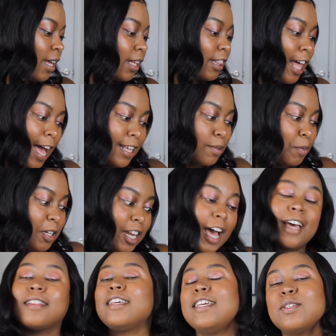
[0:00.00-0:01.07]
Last but
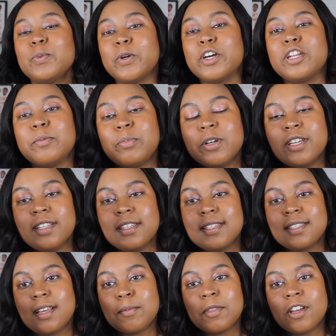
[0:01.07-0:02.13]
not least, we're gonna put
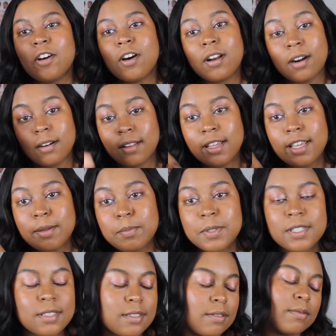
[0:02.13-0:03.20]
something on our
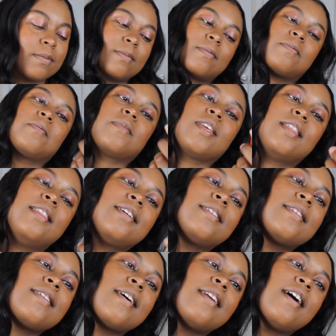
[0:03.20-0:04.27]
lips. This
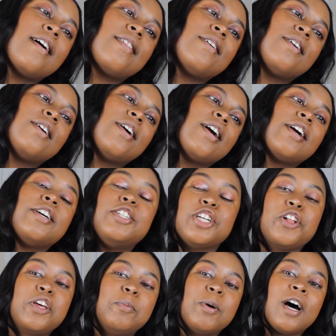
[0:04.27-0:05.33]
is another
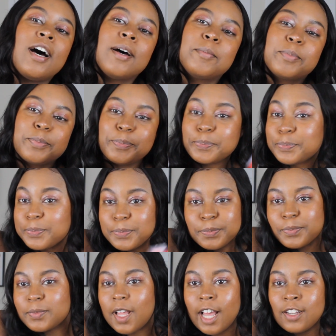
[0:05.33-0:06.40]
Jellypop.
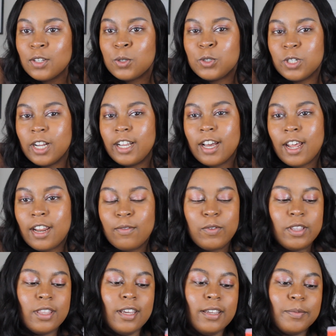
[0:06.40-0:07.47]
I told you I got
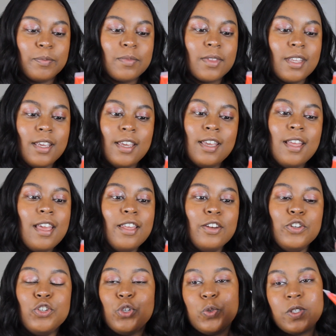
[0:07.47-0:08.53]
everything
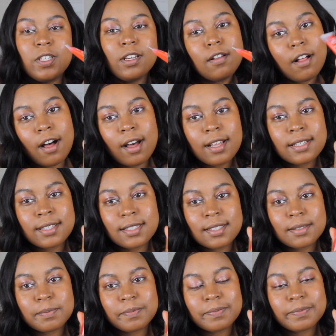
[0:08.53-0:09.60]
in Juicy
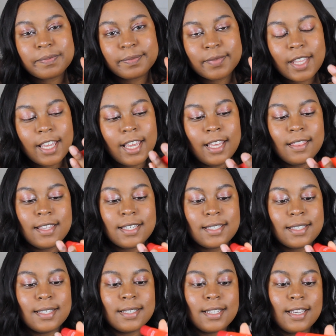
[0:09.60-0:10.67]
Gloss, and
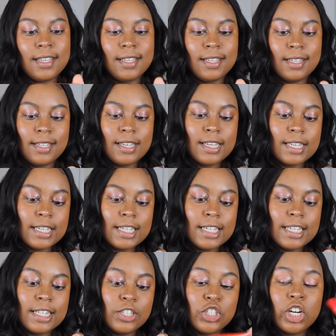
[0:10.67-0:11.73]
this is
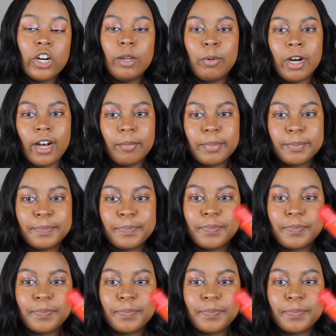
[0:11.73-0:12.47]
in Cherry Pop.